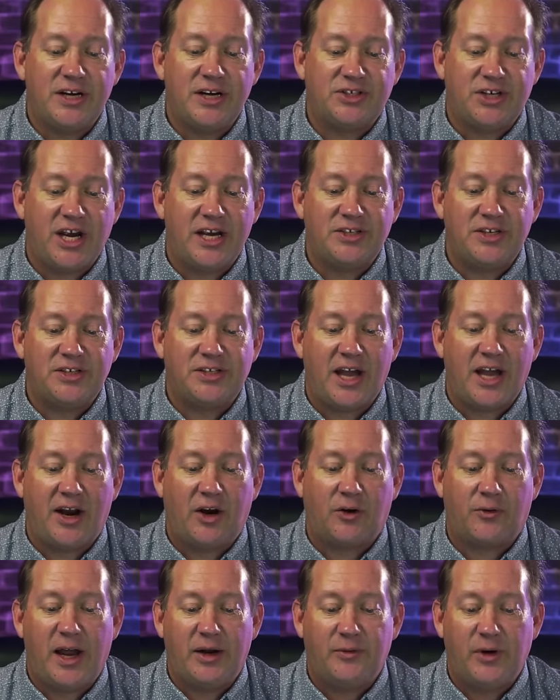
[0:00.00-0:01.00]
Jason's got a
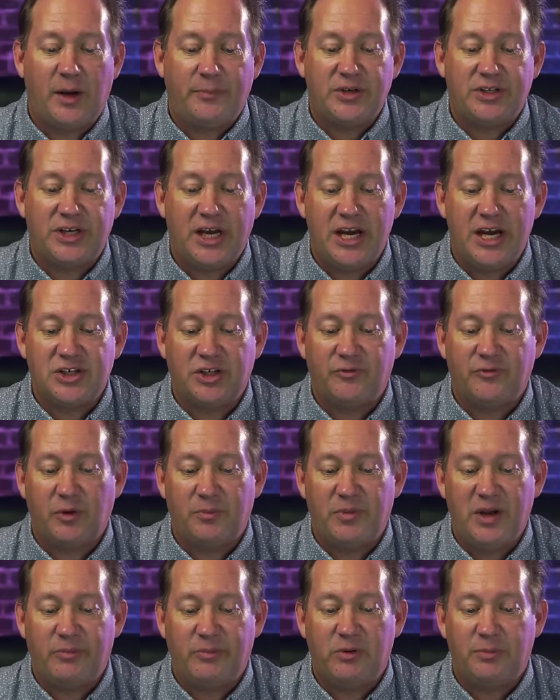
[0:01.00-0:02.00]
great reputation for
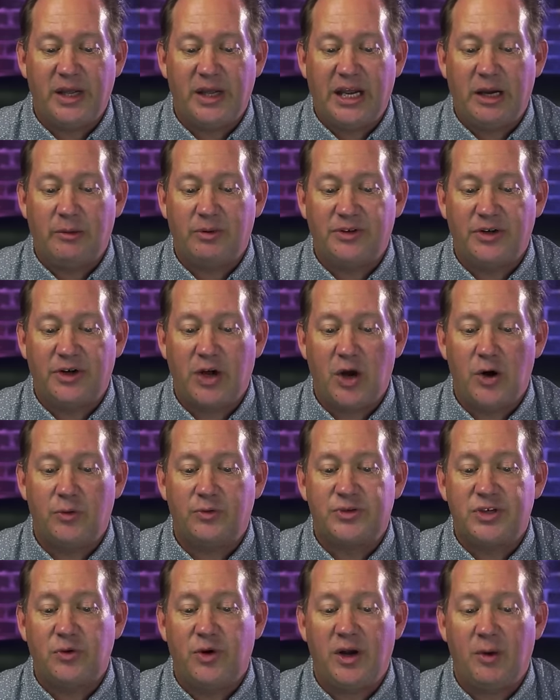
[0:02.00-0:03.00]
people being able to go
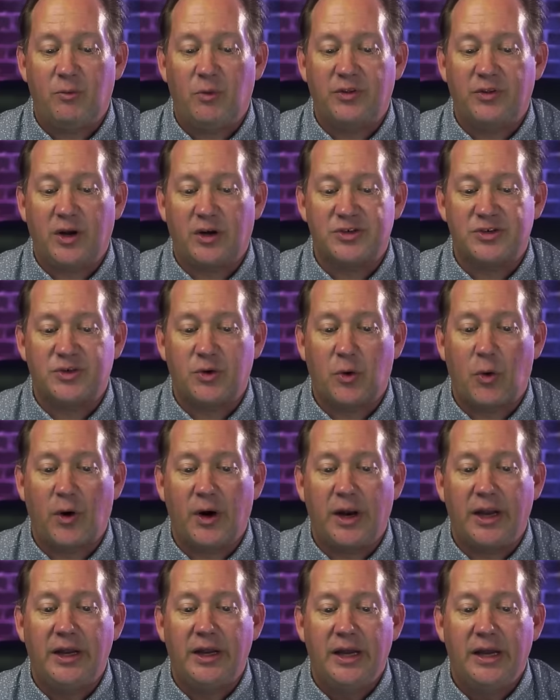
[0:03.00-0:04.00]
to him with their
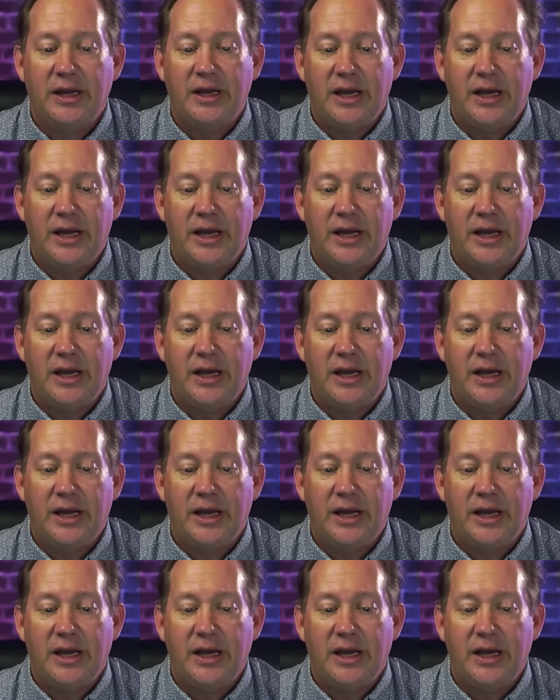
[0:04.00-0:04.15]
story,